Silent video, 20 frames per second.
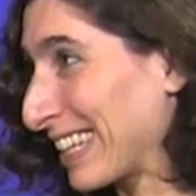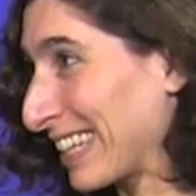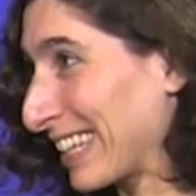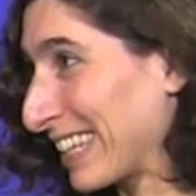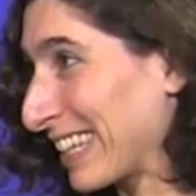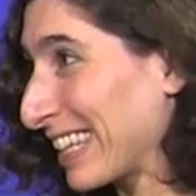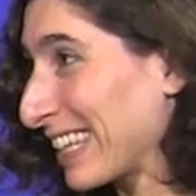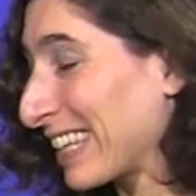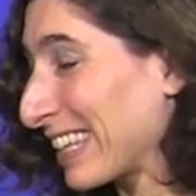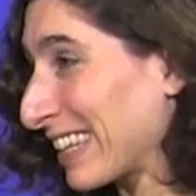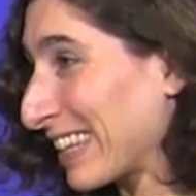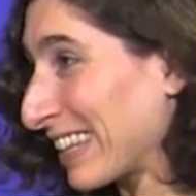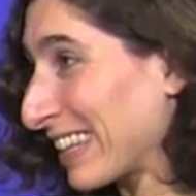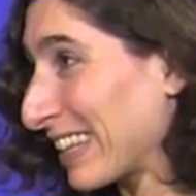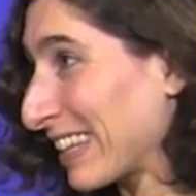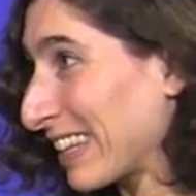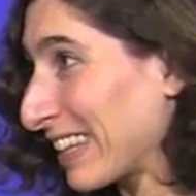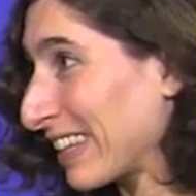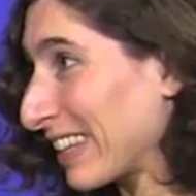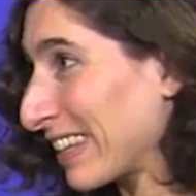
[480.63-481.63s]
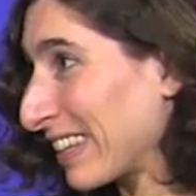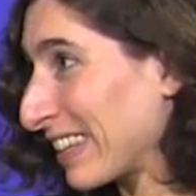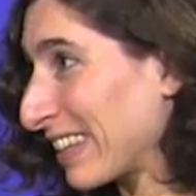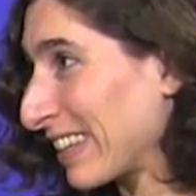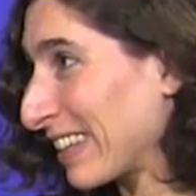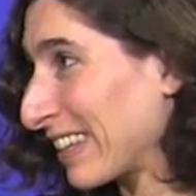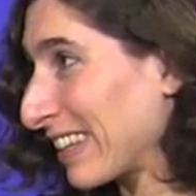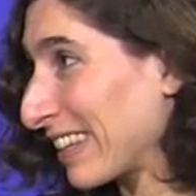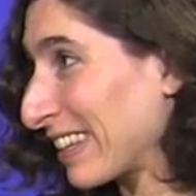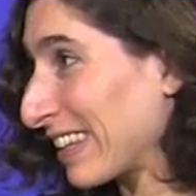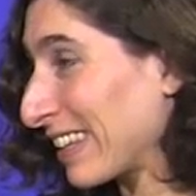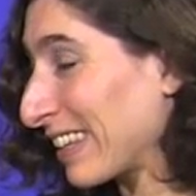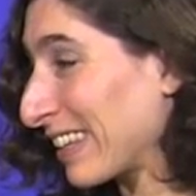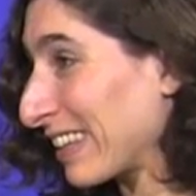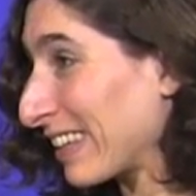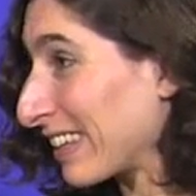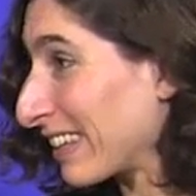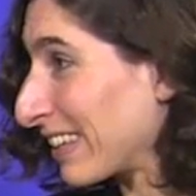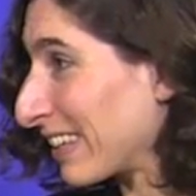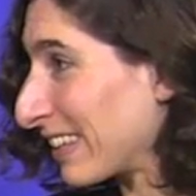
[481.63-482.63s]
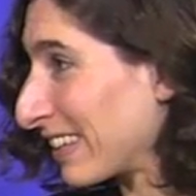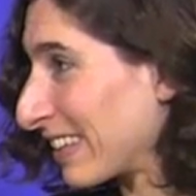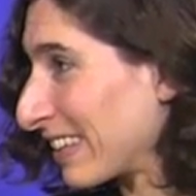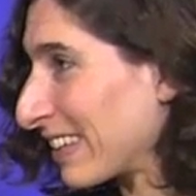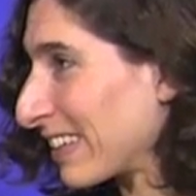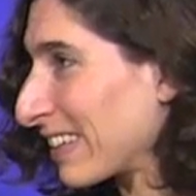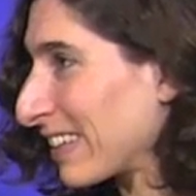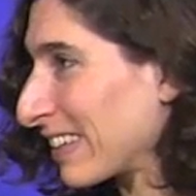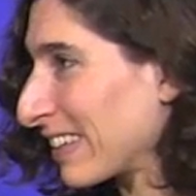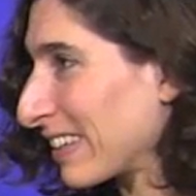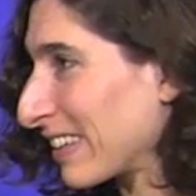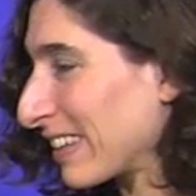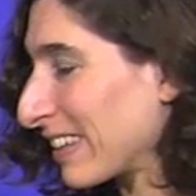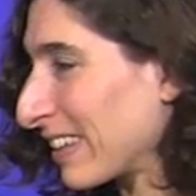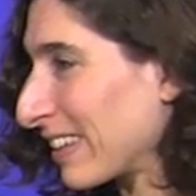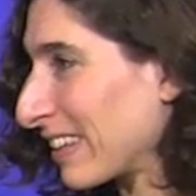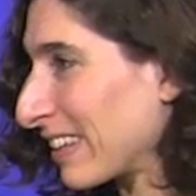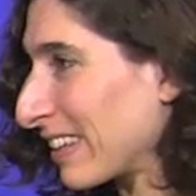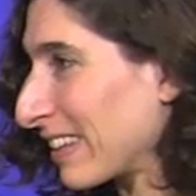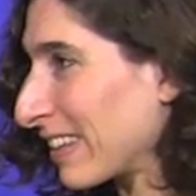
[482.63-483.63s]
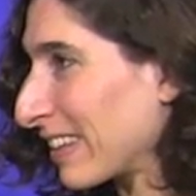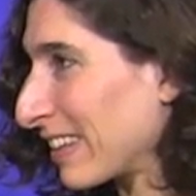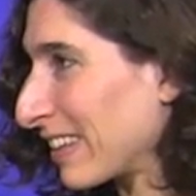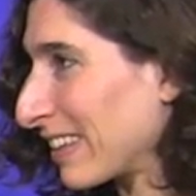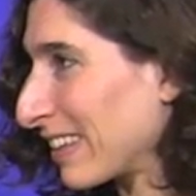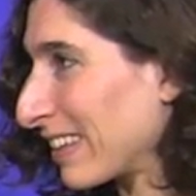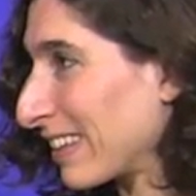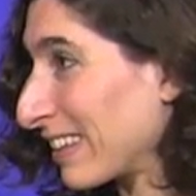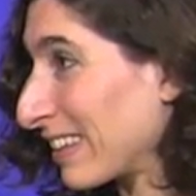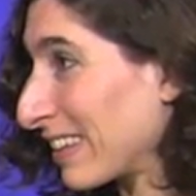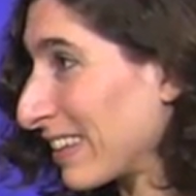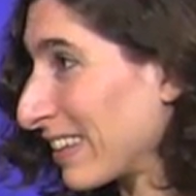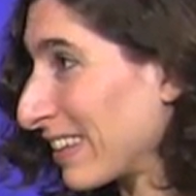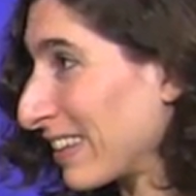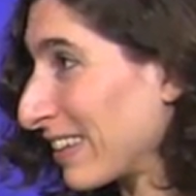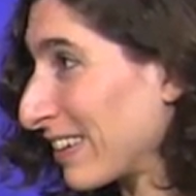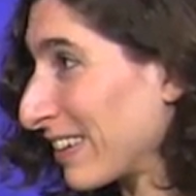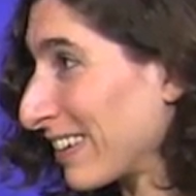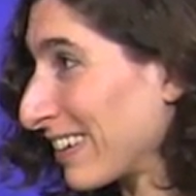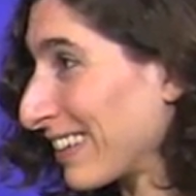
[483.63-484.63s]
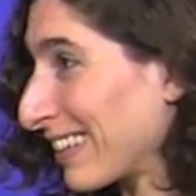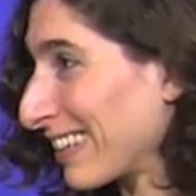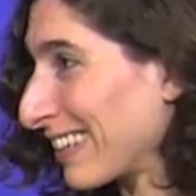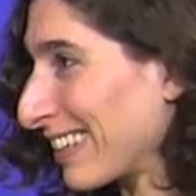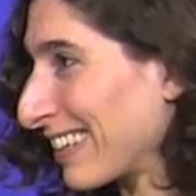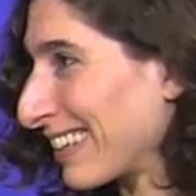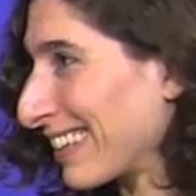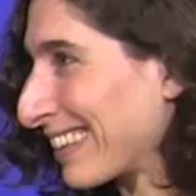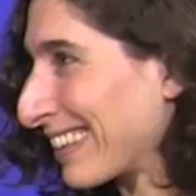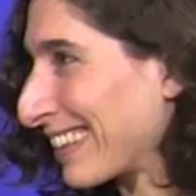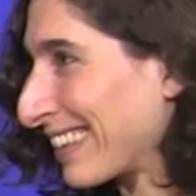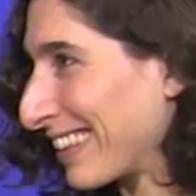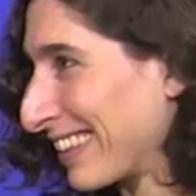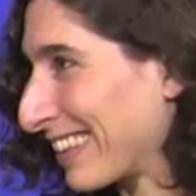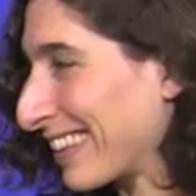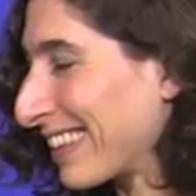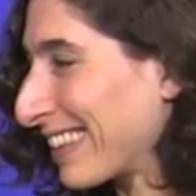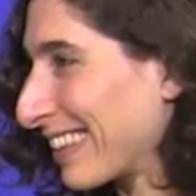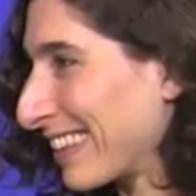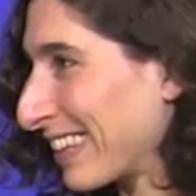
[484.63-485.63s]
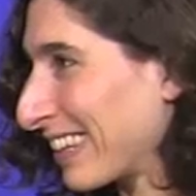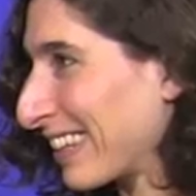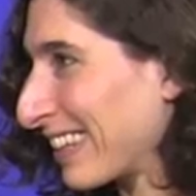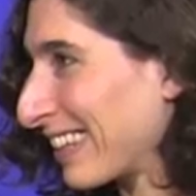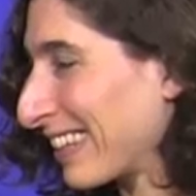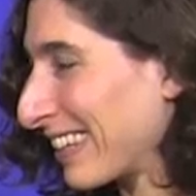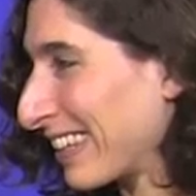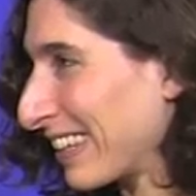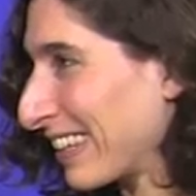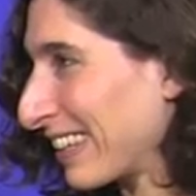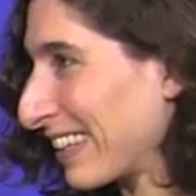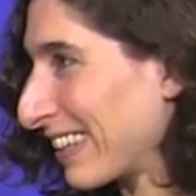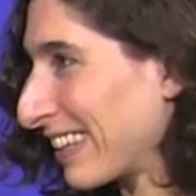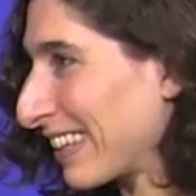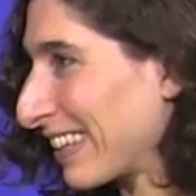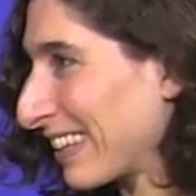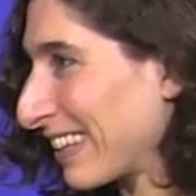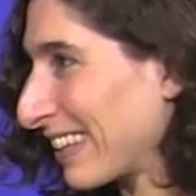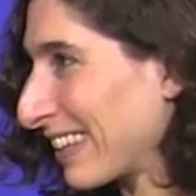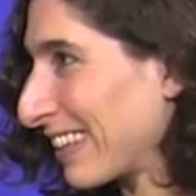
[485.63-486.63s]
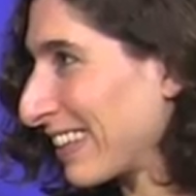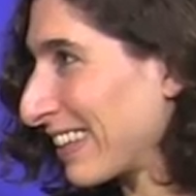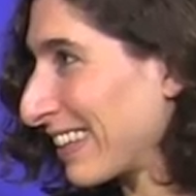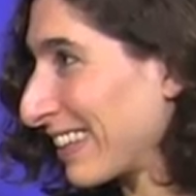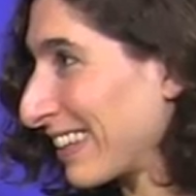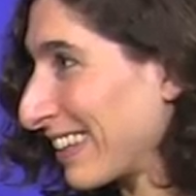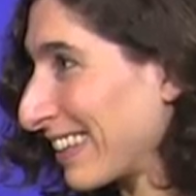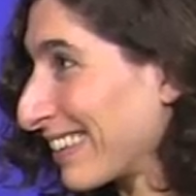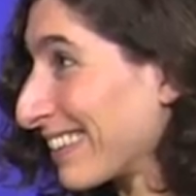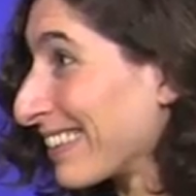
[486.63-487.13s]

(silent)